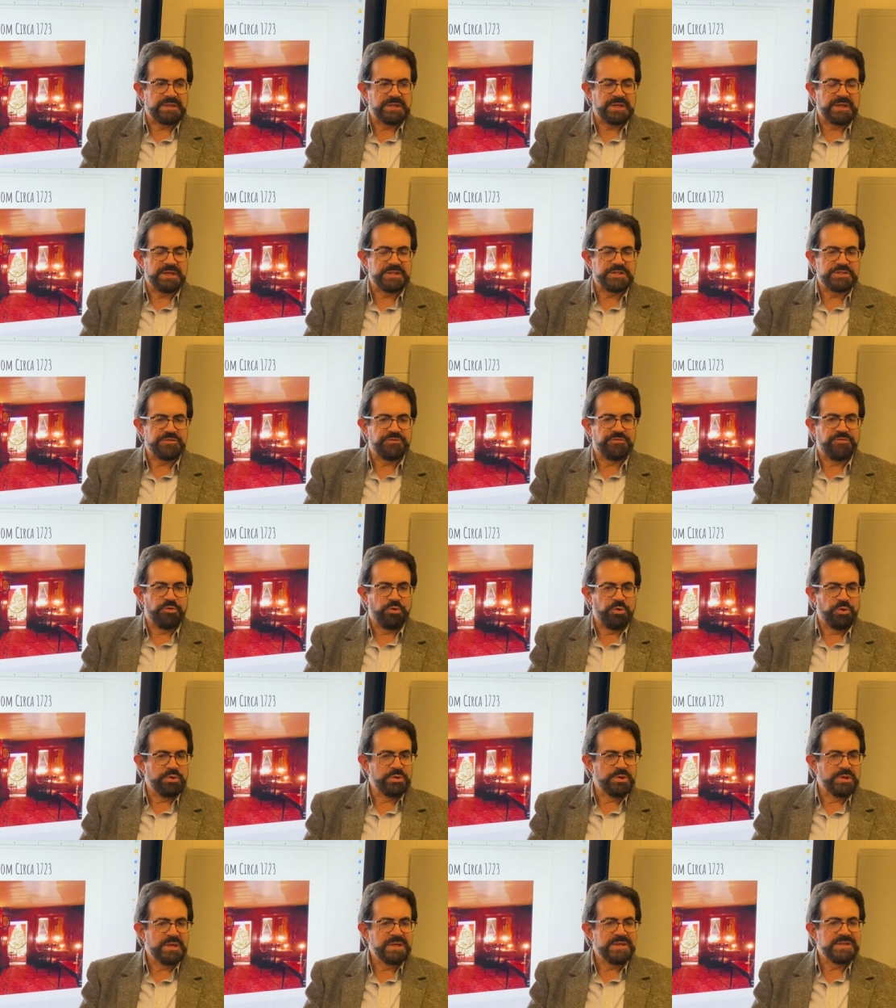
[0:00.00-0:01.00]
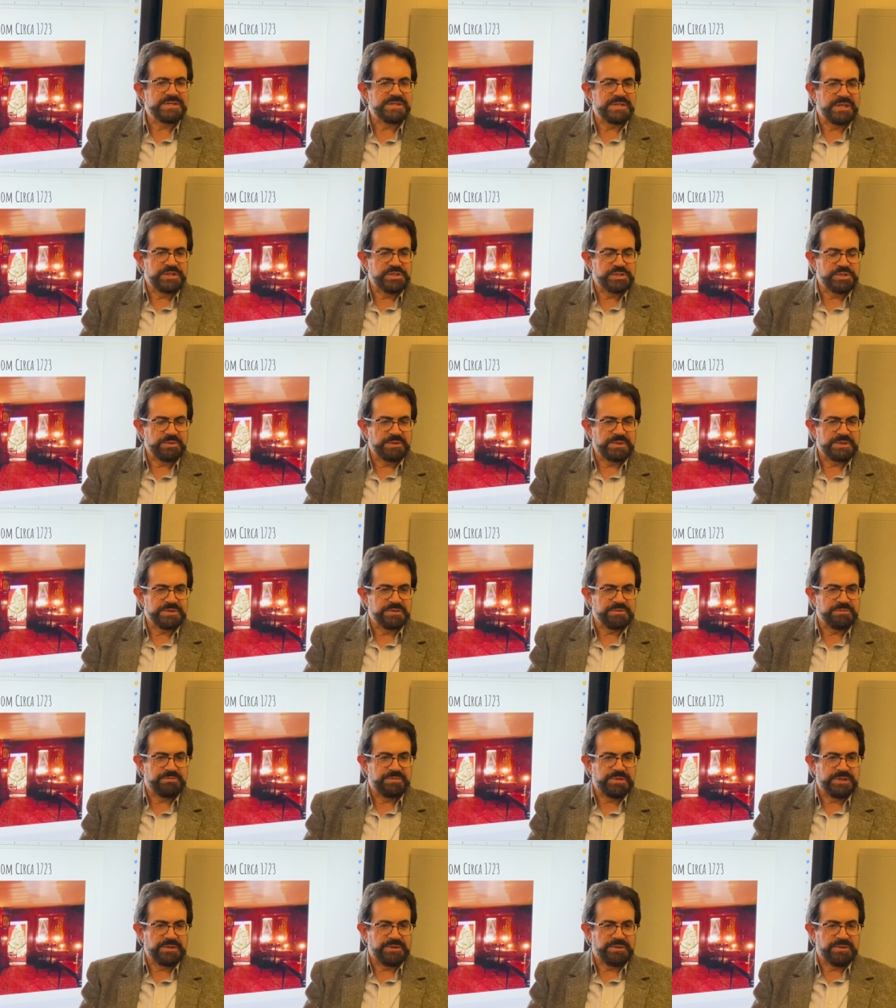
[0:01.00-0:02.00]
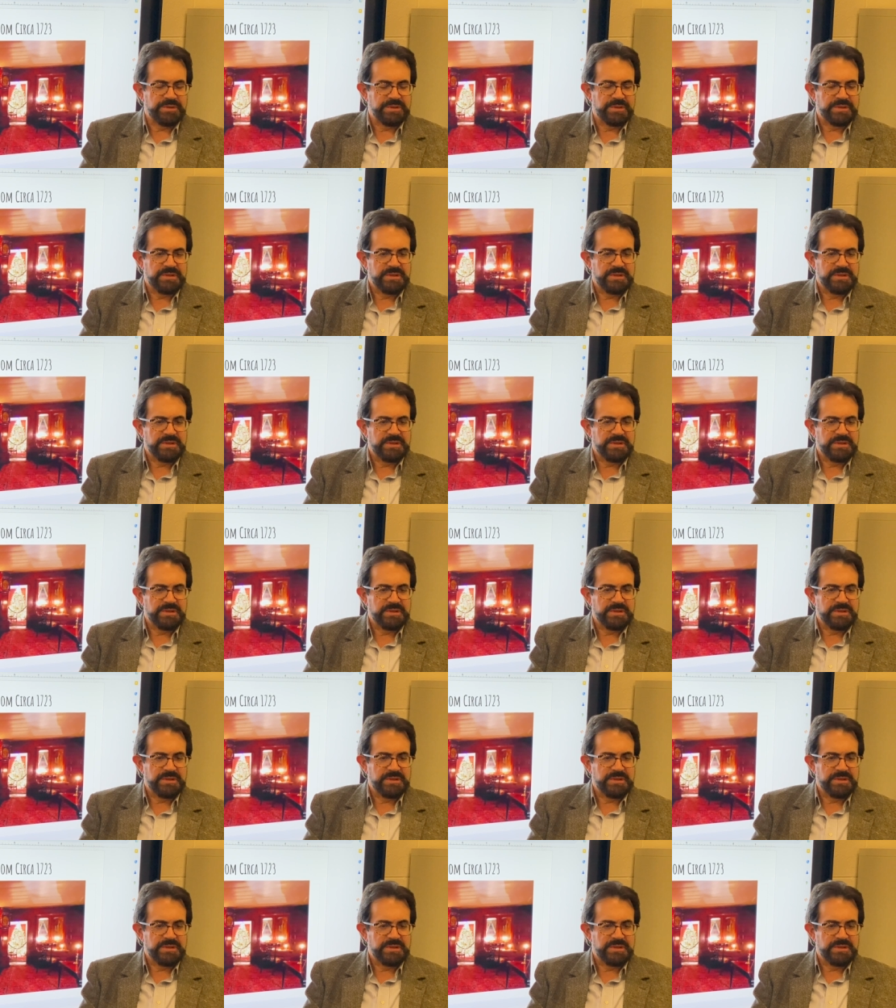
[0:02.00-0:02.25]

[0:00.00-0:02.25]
that it's four centuries of build,